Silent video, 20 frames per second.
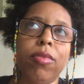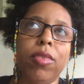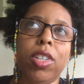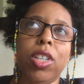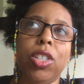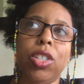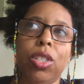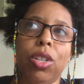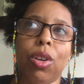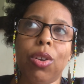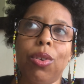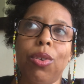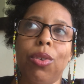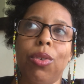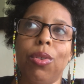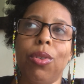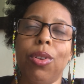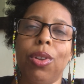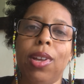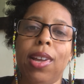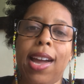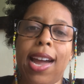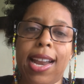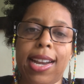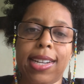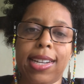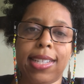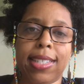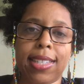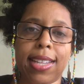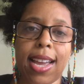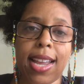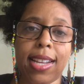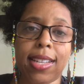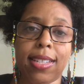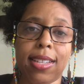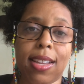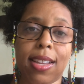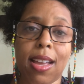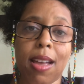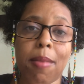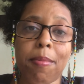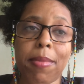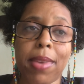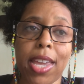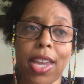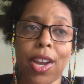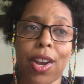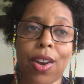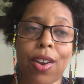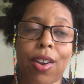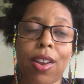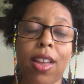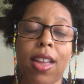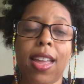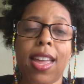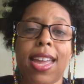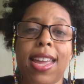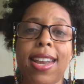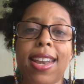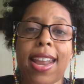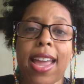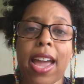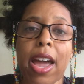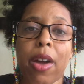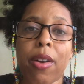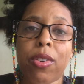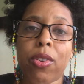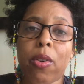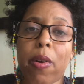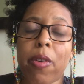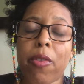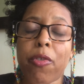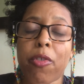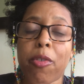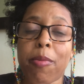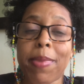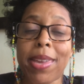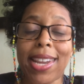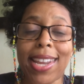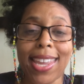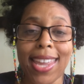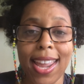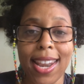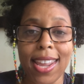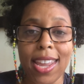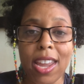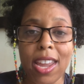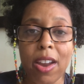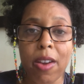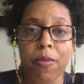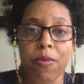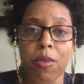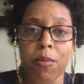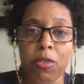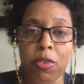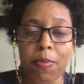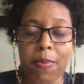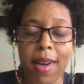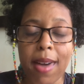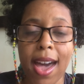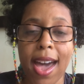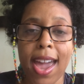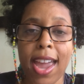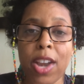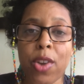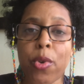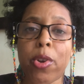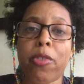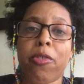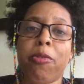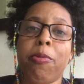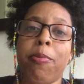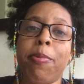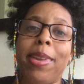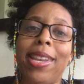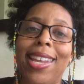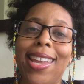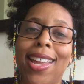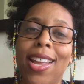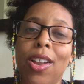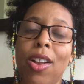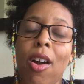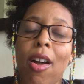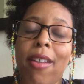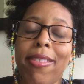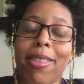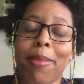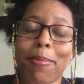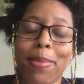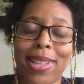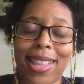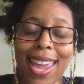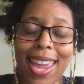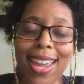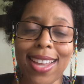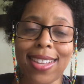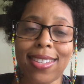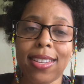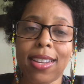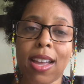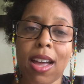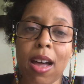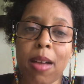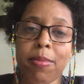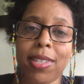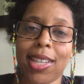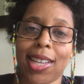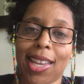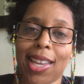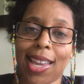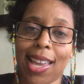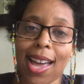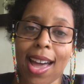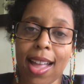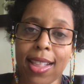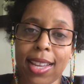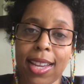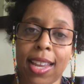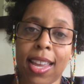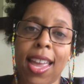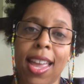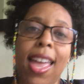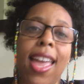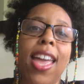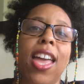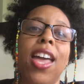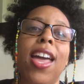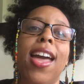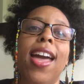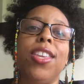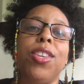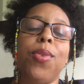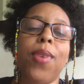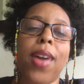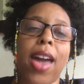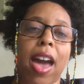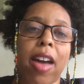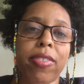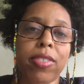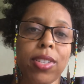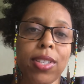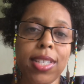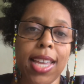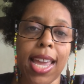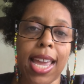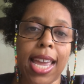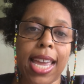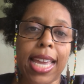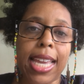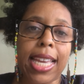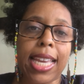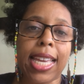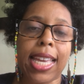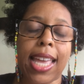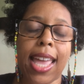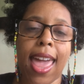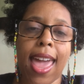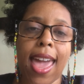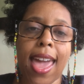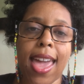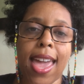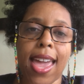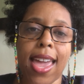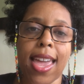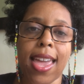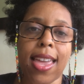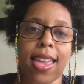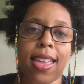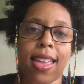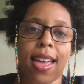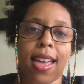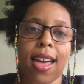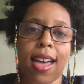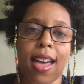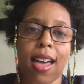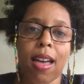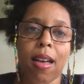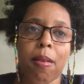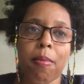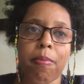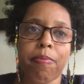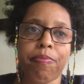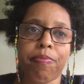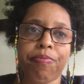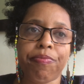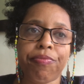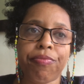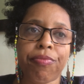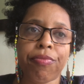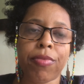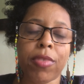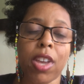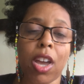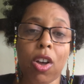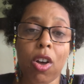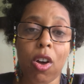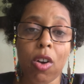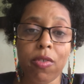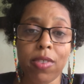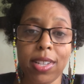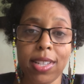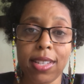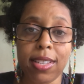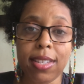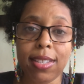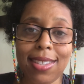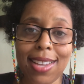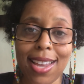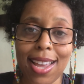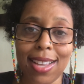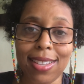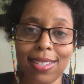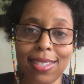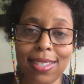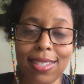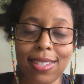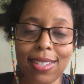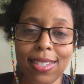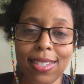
So I decided to come here. Now, in order for me to get here from Dubai, in order for me to get on the plane to come to Kigali, you have to take a COVID test,